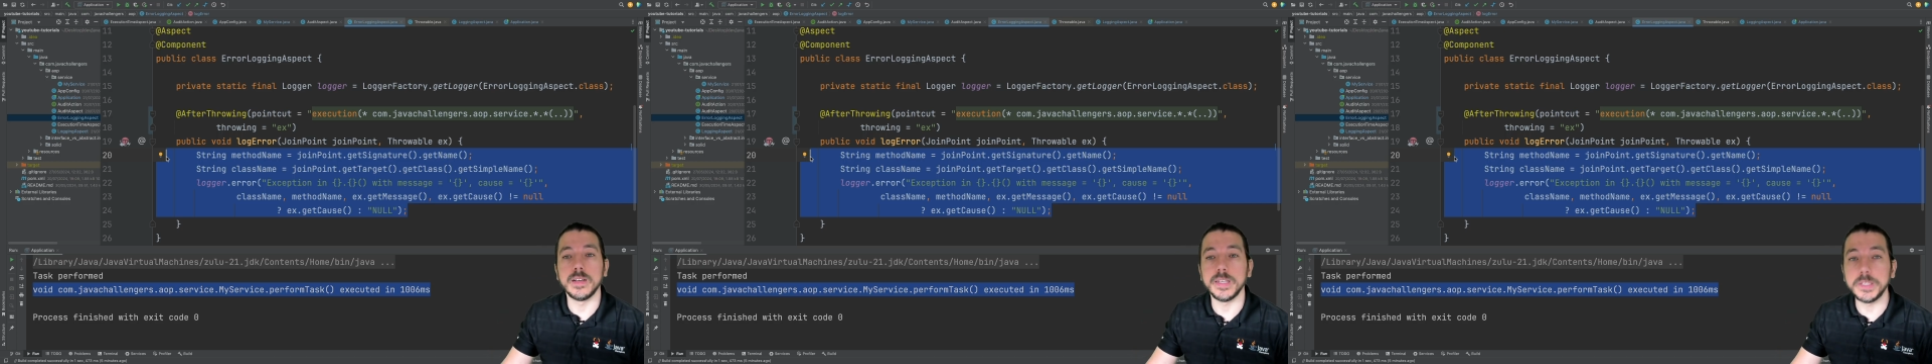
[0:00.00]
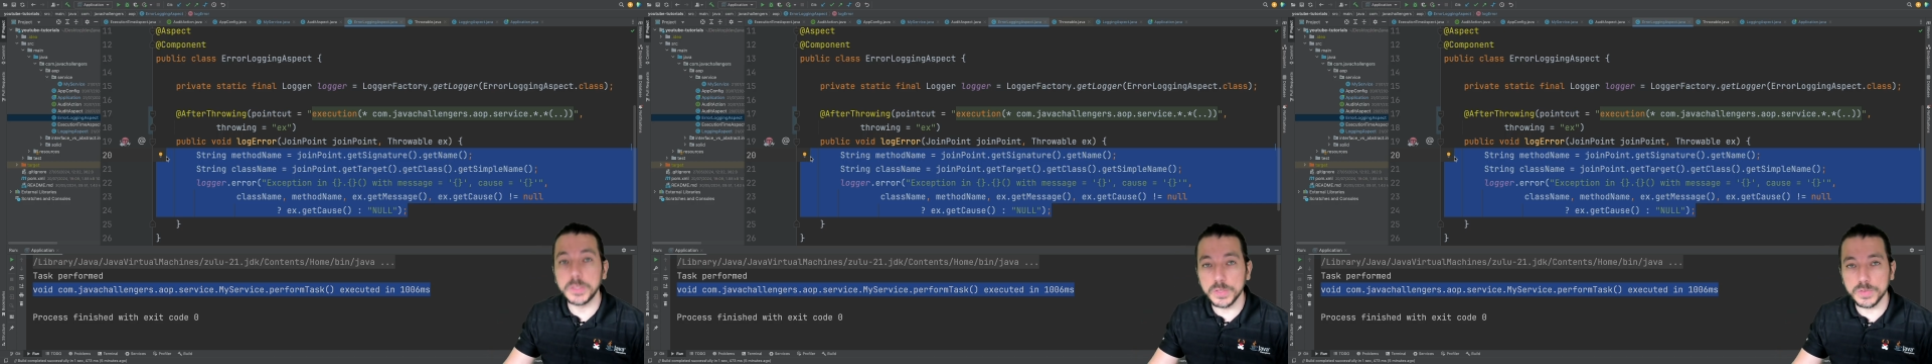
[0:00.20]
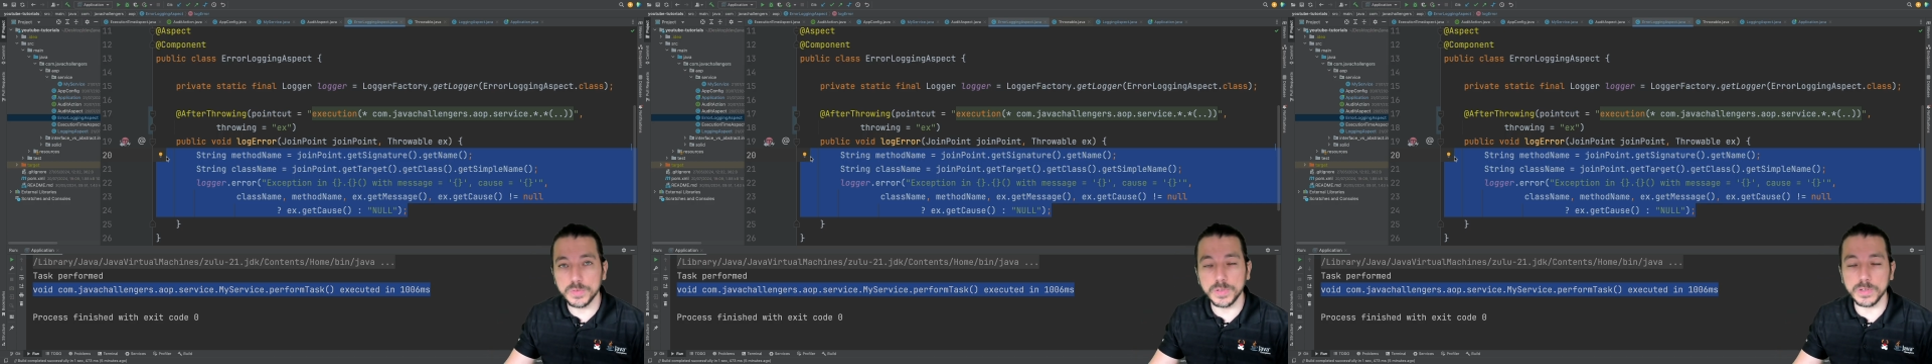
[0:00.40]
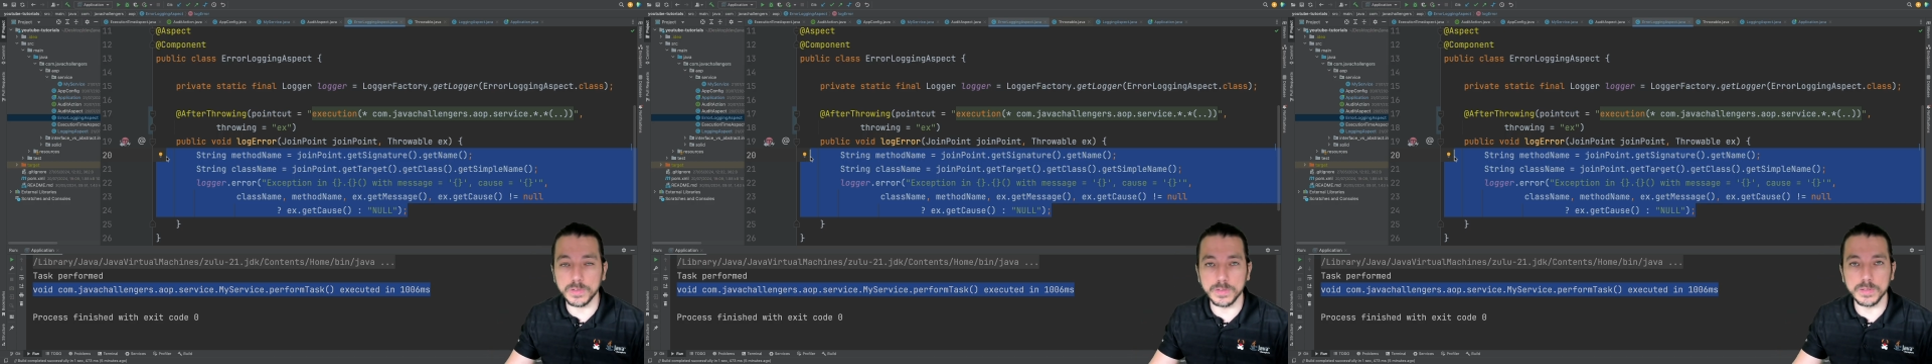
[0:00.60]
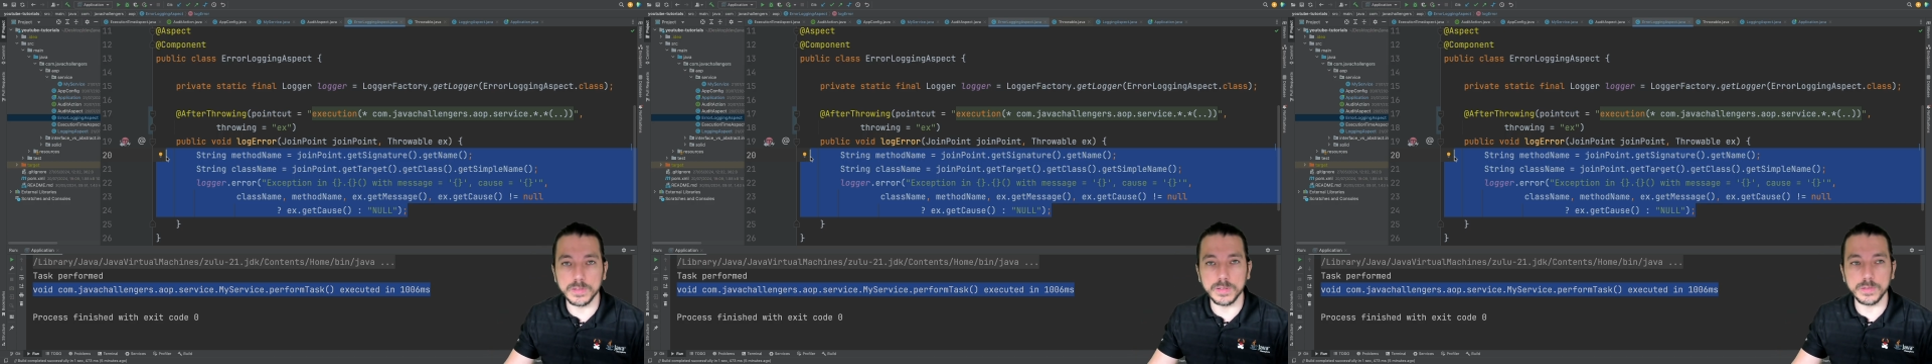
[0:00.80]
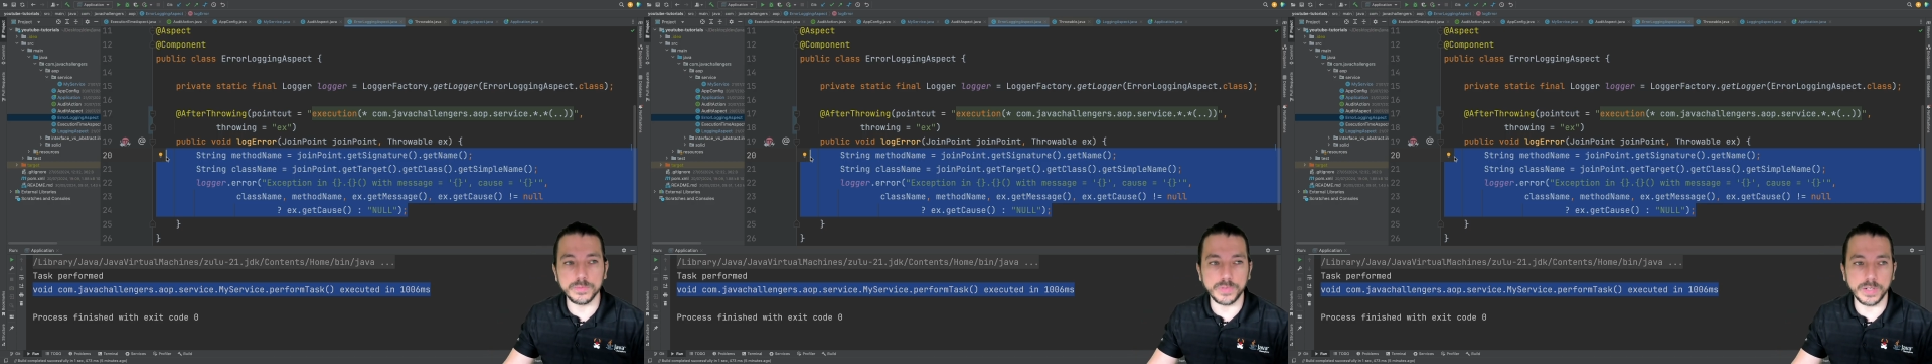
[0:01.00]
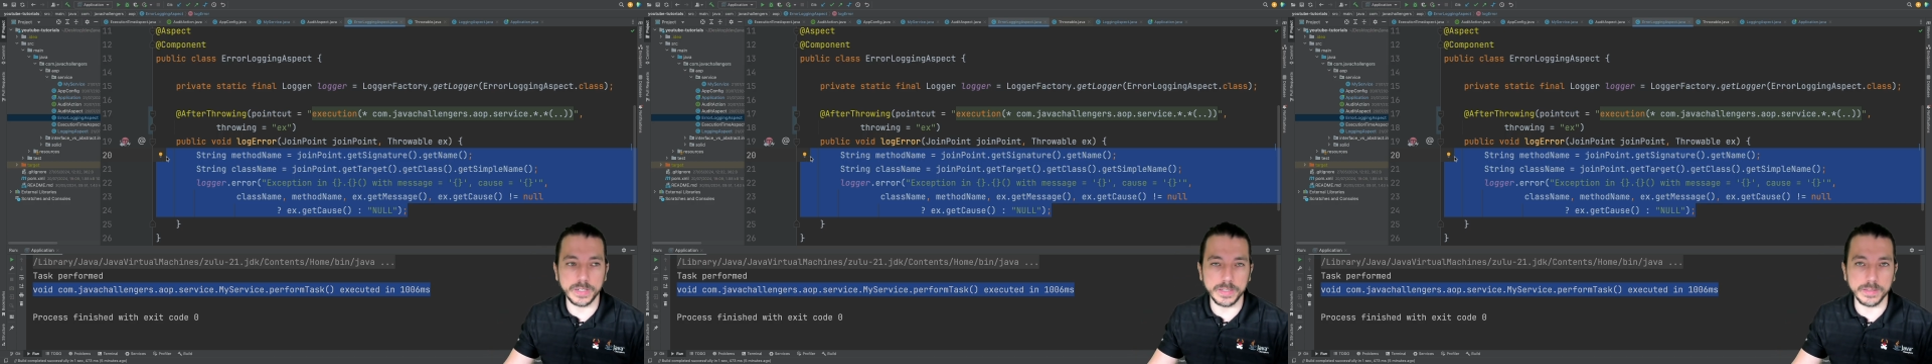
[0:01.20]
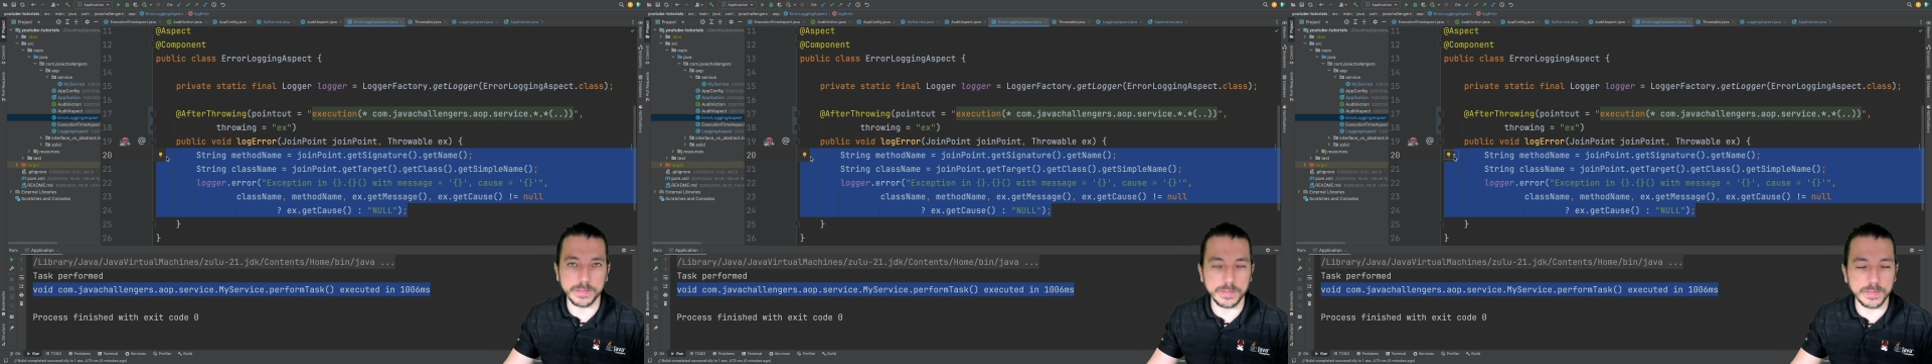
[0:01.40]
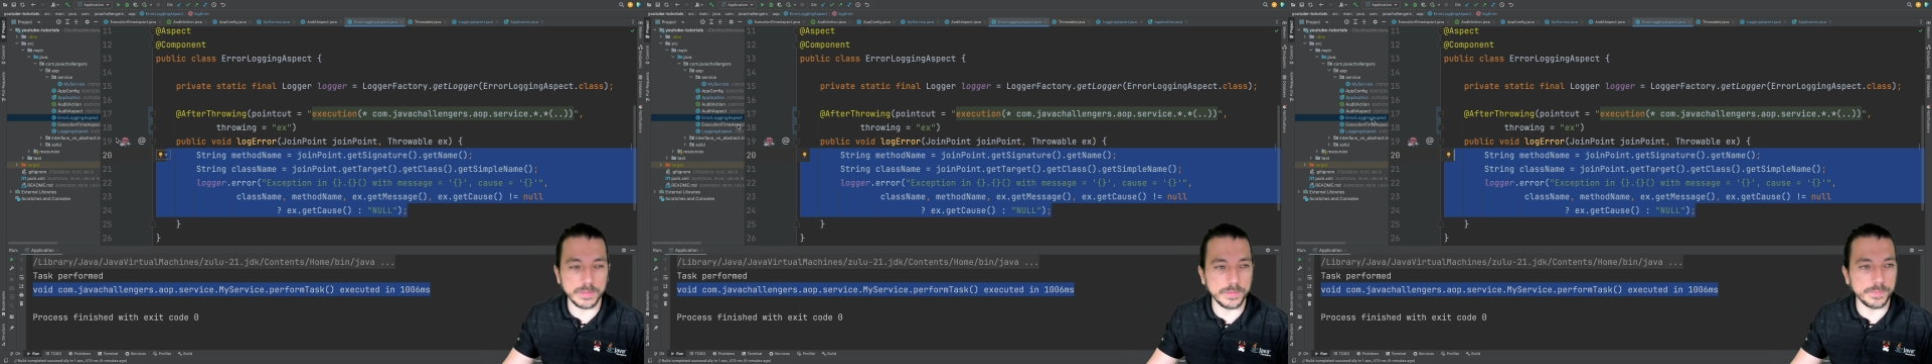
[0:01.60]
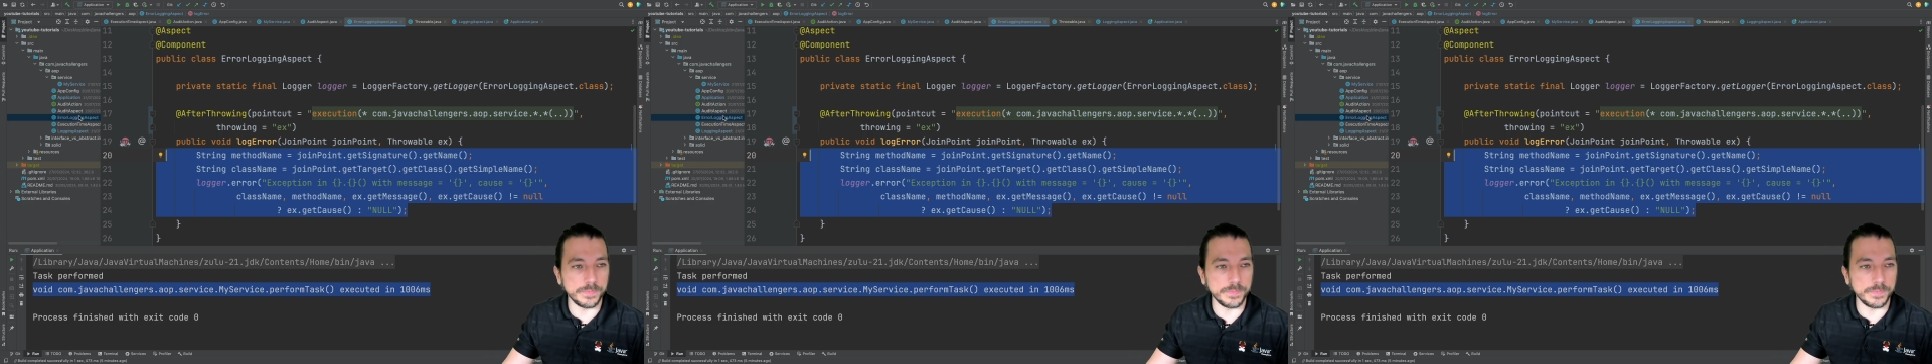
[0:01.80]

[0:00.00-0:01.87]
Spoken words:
useful for us.